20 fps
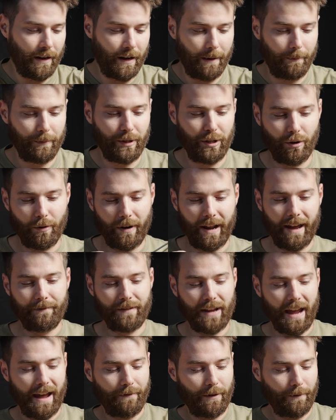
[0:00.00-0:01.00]
You don't have
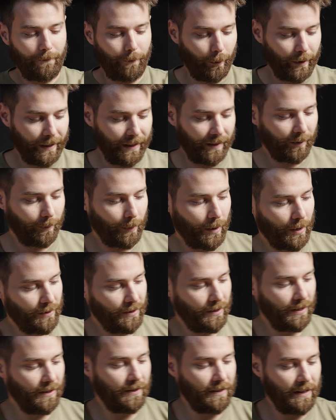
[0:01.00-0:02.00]
to have it fully
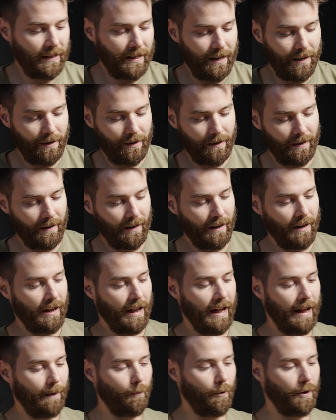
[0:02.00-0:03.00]
exposed. You can see here,
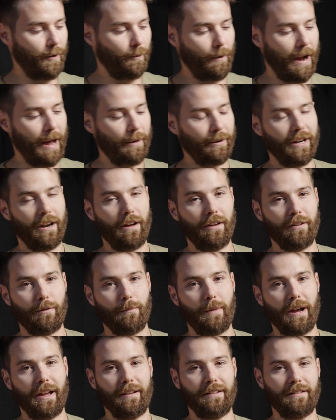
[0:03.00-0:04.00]
I have one routed under
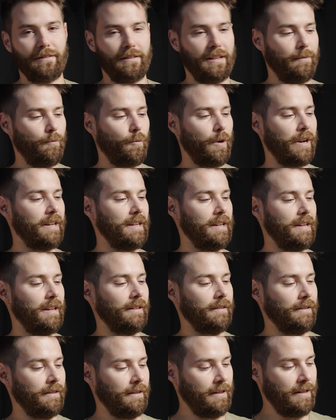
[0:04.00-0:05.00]
my Team Wendy
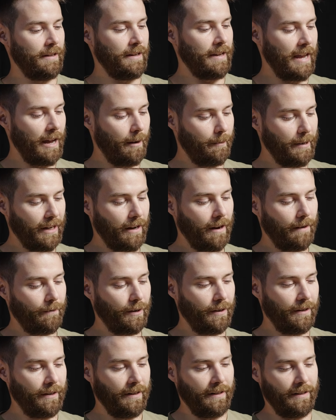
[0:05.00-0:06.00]
helmet
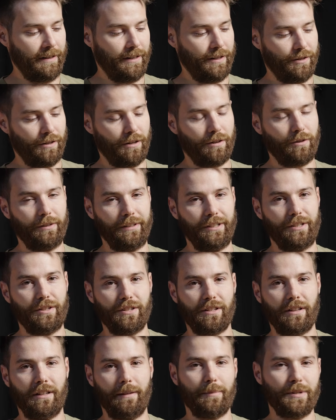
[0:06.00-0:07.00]
cover. It's currently
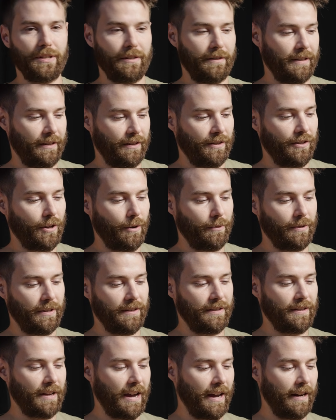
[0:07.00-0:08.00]
just clipped and stowed to
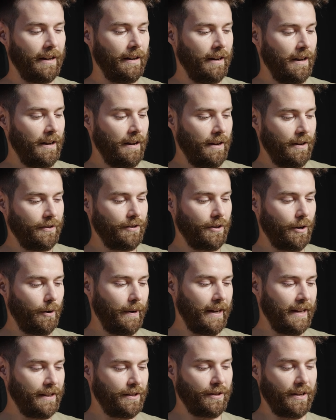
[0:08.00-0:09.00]
the side. So
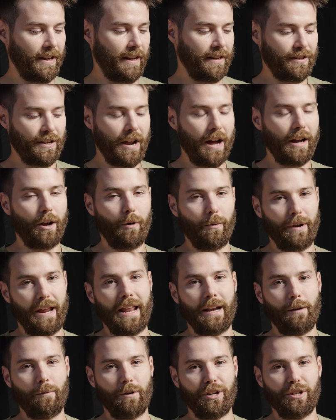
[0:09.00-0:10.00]
it's not going
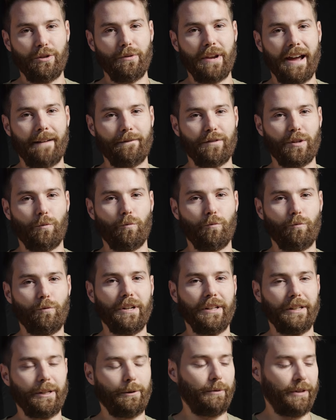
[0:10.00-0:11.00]
anywhere. You'd have to
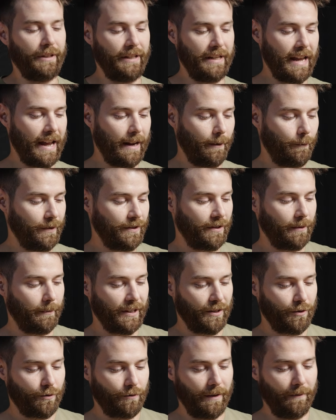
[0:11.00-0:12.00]
really, really yank with some
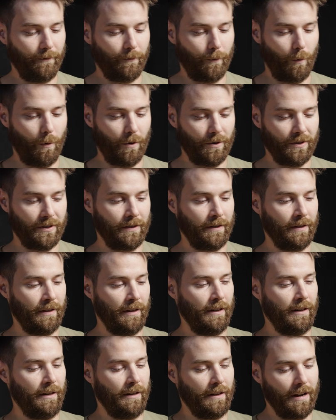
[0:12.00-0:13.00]
extreme force
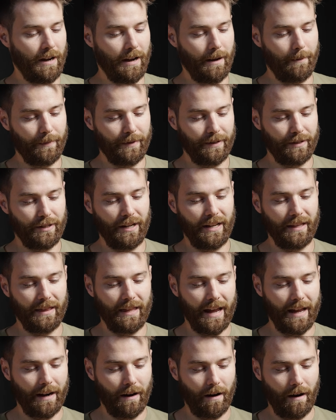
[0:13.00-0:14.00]
to get
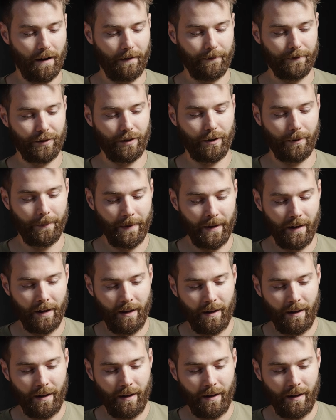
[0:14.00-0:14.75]
that off. So